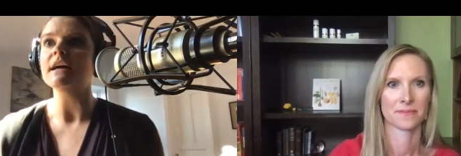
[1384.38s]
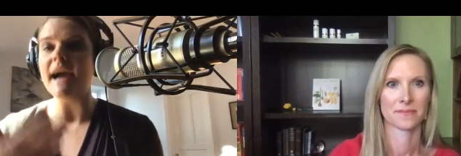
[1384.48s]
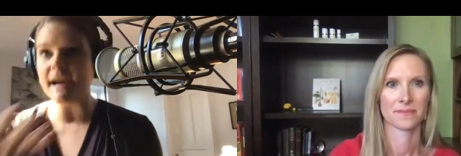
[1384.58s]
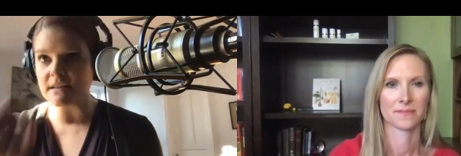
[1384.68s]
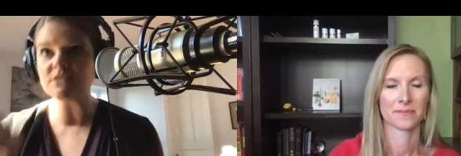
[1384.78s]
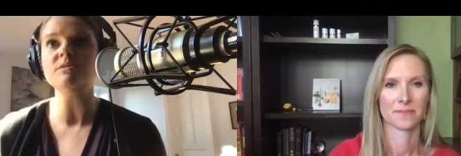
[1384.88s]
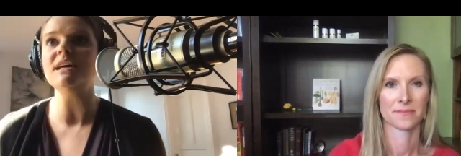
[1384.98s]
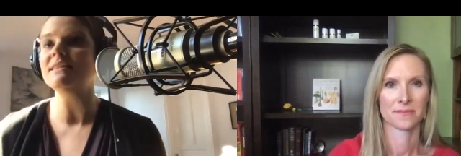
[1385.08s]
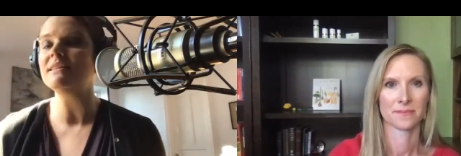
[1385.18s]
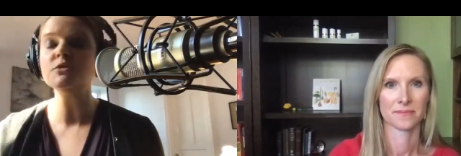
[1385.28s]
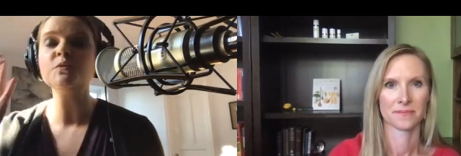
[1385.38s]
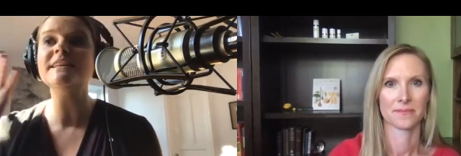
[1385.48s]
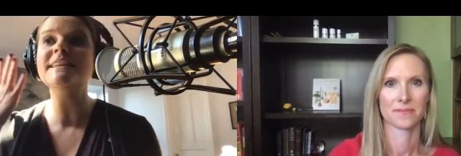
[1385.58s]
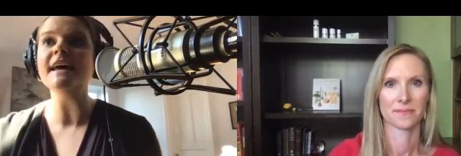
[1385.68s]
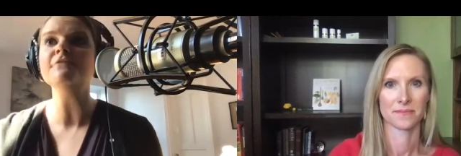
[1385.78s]
Speaker 1: as you said, this would
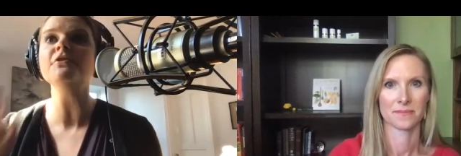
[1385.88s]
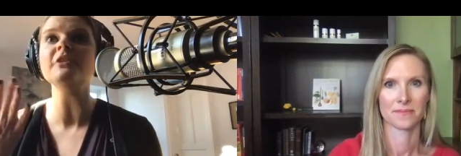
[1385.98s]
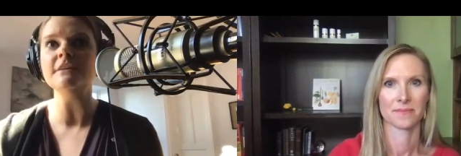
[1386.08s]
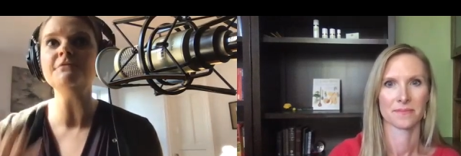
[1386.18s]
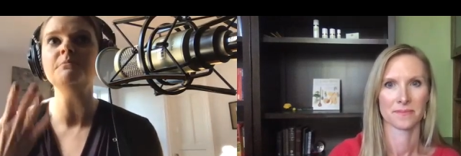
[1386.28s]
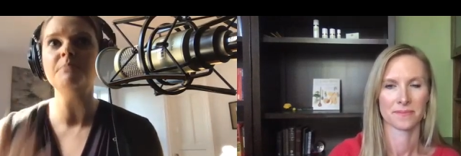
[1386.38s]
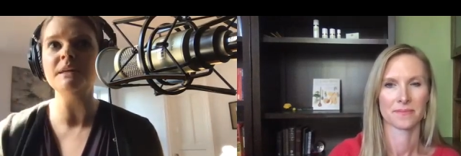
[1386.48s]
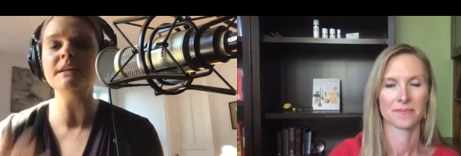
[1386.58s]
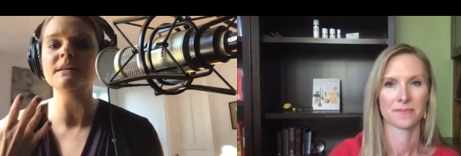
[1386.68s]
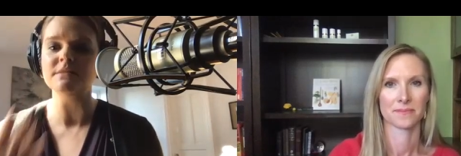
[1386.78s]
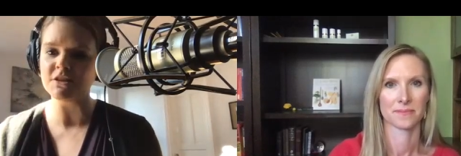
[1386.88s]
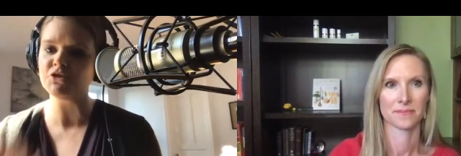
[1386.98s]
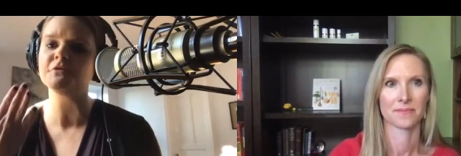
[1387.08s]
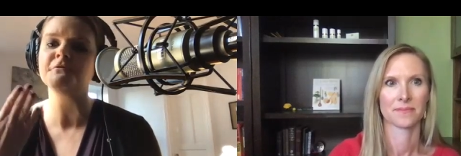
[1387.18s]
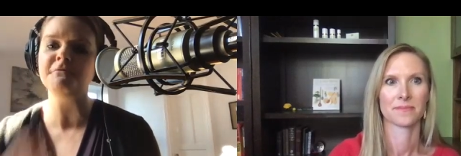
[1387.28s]
never even be
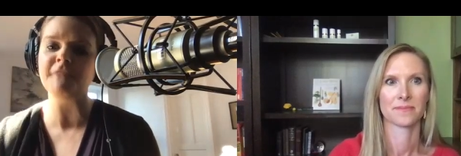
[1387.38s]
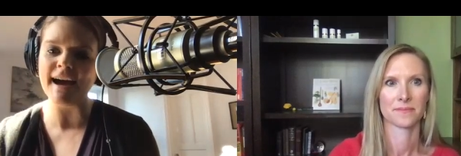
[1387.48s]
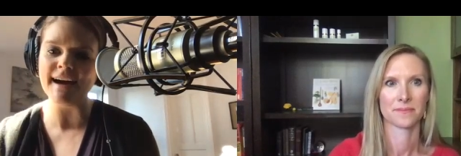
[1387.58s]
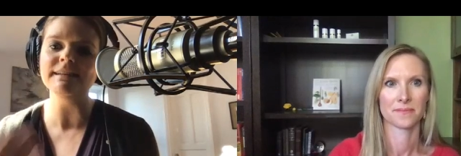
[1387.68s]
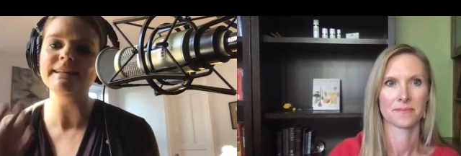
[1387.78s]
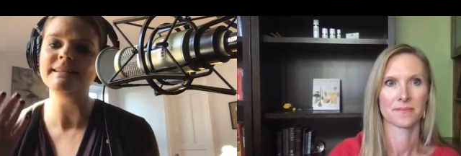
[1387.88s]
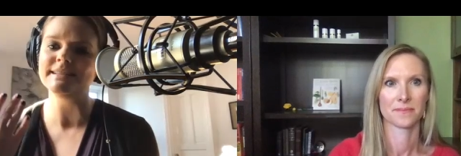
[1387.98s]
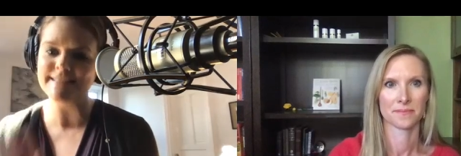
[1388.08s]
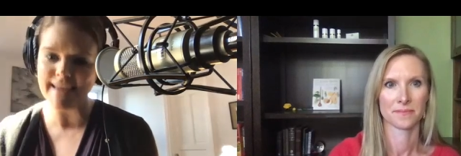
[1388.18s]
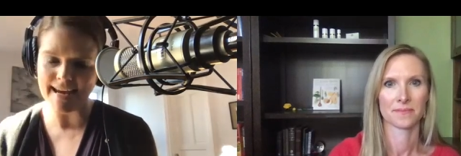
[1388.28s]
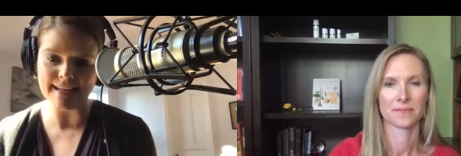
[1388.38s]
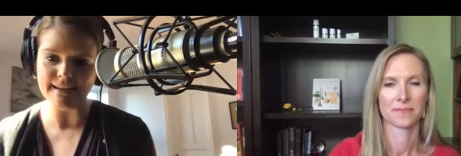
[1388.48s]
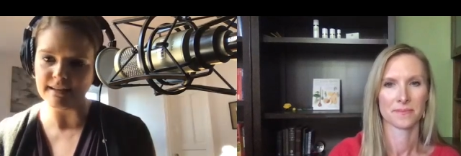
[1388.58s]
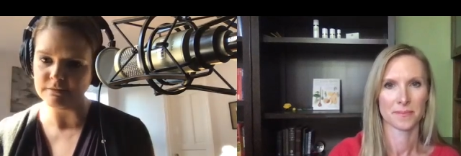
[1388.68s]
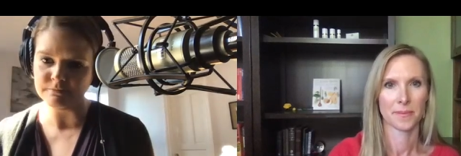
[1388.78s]
considered valid data.
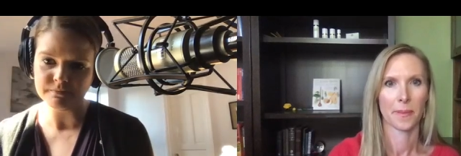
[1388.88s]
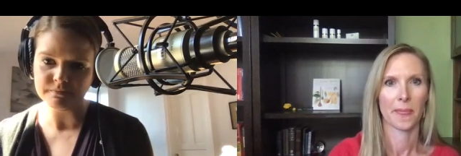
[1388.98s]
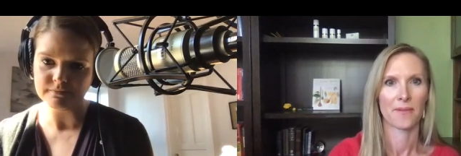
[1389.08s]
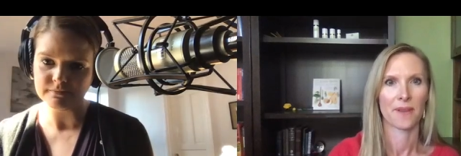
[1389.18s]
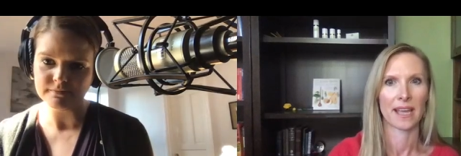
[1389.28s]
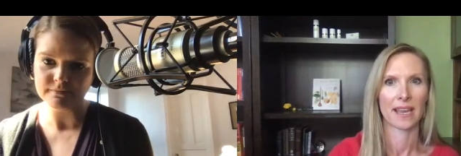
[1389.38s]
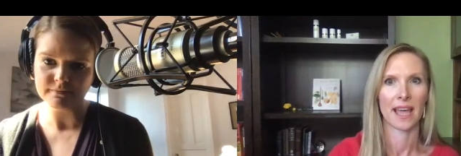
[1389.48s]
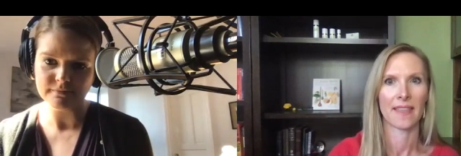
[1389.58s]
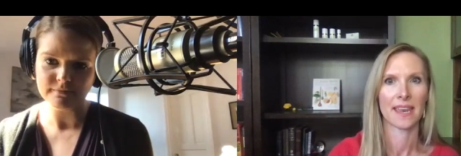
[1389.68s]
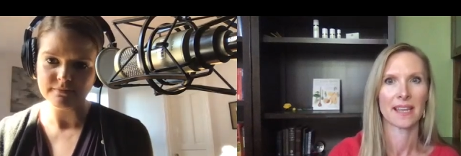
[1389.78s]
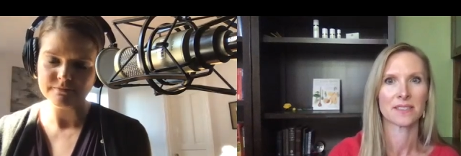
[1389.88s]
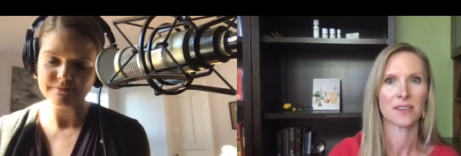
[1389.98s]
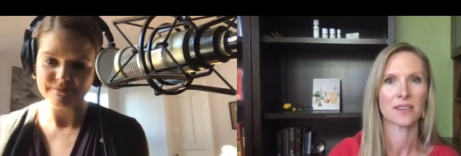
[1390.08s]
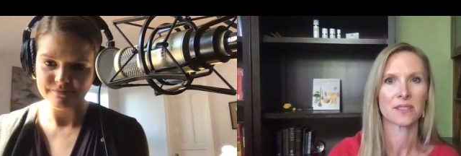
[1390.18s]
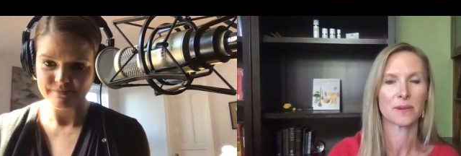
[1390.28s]
Right. And then
Speaker 2: it's
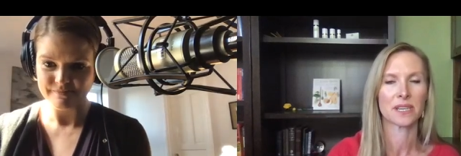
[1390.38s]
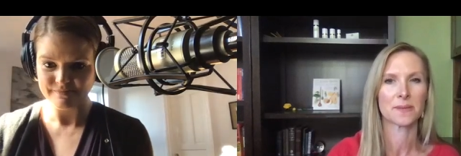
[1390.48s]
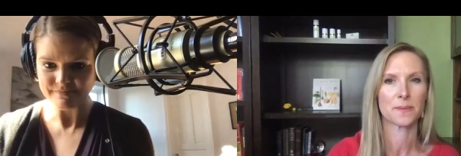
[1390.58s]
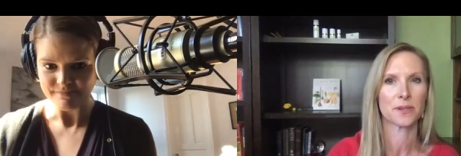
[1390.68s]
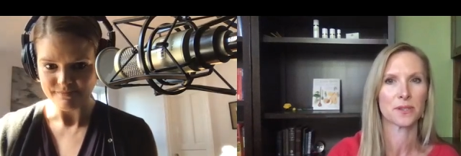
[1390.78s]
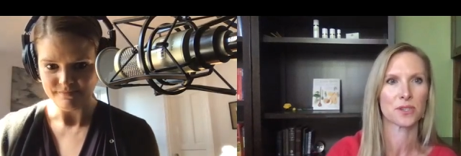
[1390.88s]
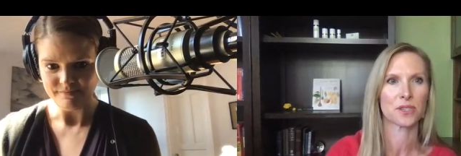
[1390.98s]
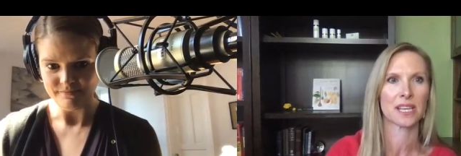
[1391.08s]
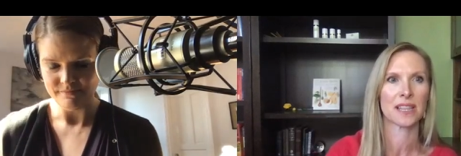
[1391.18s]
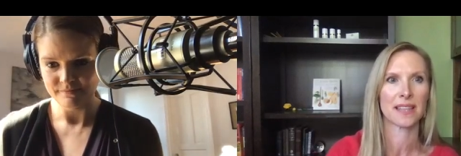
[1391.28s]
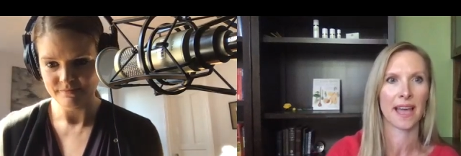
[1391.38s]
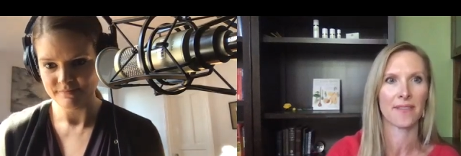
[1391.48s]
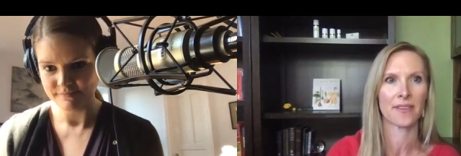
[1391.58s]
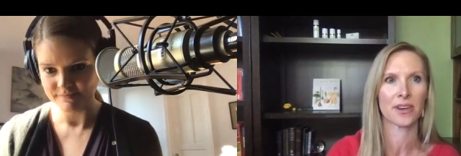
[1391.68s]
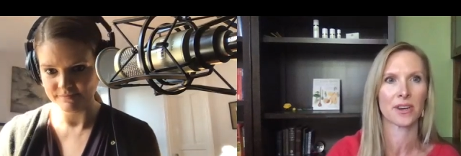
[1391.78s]
also exposure to
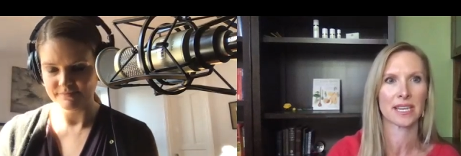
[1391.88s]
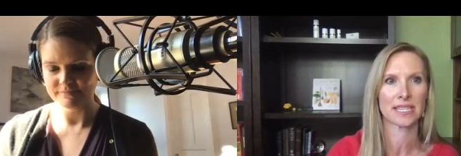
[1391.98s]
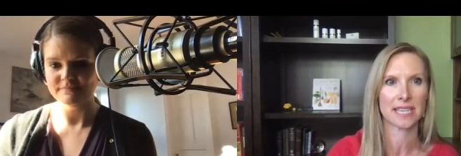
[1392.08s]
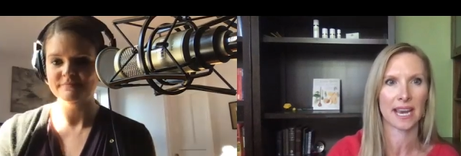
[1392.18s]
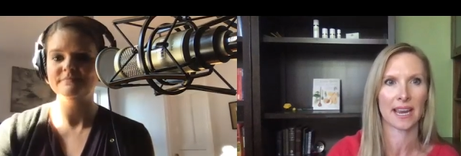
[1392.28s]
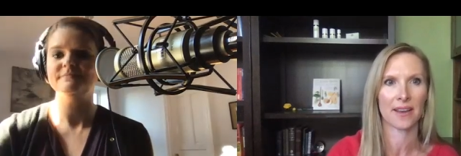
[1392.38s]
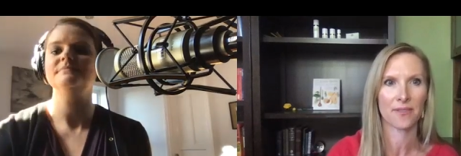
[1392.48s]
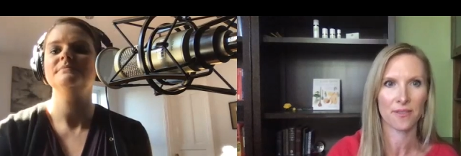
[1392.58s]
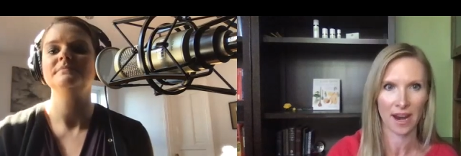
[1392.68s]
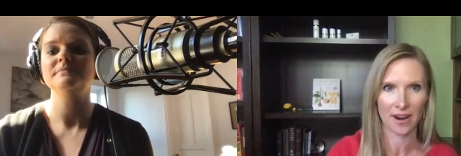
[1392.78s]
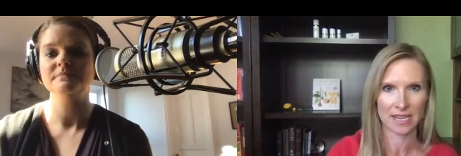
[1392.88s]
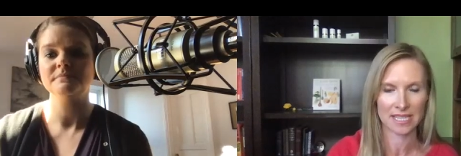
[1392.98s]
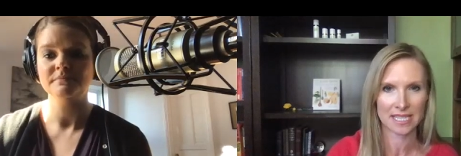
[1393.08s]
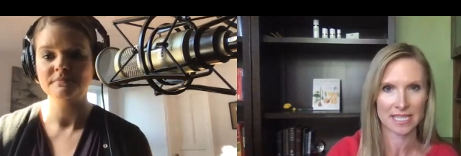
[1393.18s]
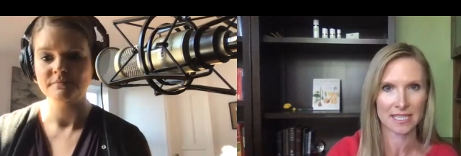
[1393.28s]
lavender containing
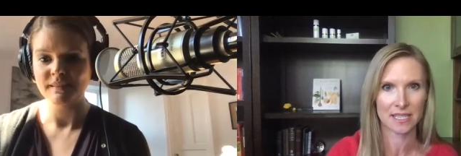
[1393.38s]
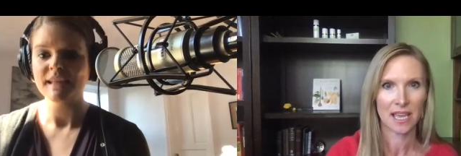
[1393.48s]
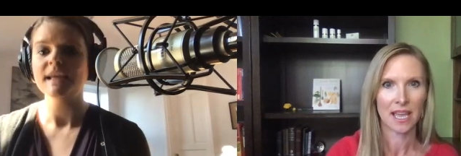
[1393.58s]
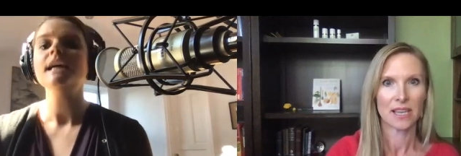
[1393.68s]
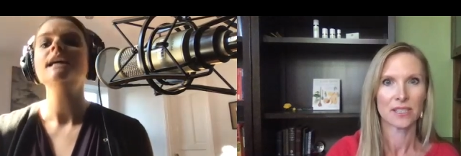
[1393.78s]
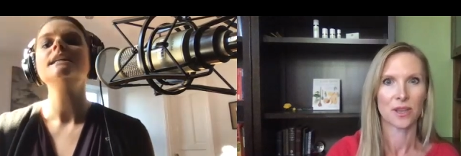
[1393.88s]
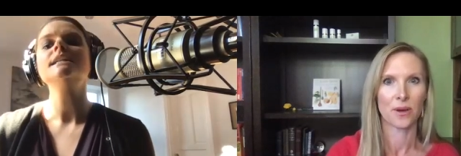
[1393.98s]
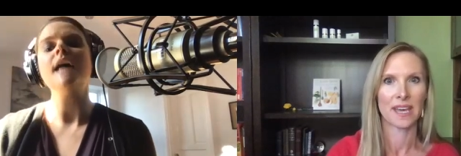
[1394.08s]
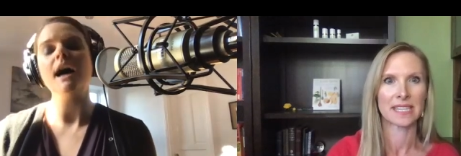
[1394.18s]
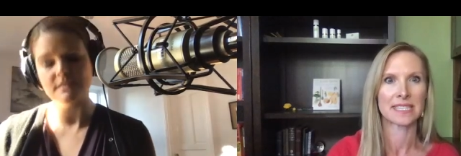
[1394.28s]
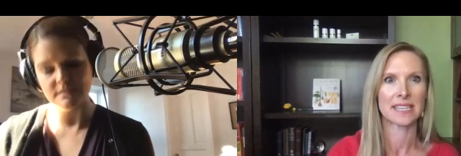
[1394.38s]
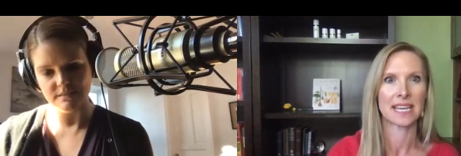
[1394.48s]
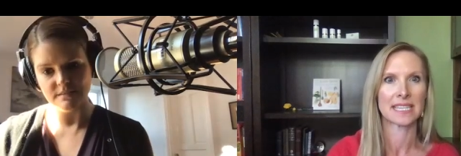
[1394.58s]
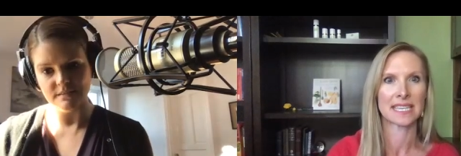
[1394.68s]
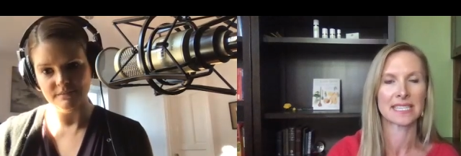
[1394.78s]
fragrances. So that's
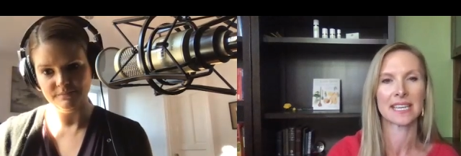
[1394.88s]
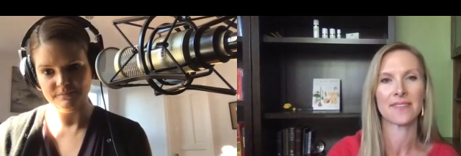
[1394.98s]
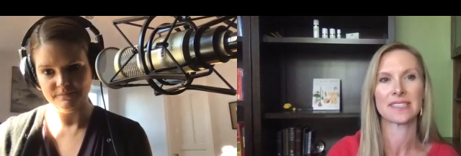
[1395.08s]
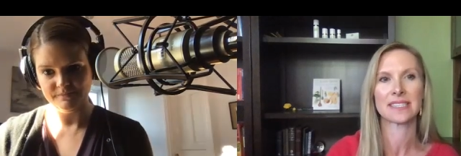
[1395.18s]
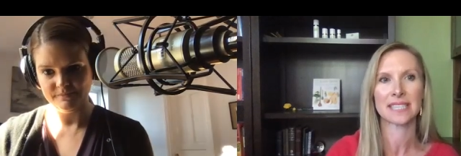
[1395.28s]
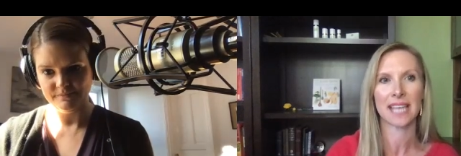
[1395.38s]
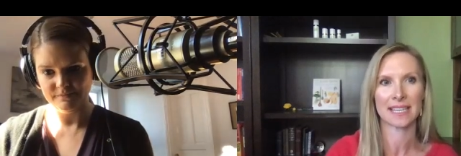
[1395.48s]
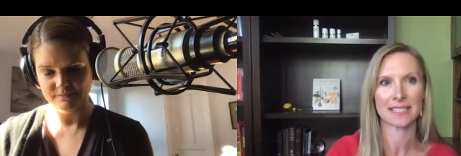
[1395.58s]
yes. it doesn't even say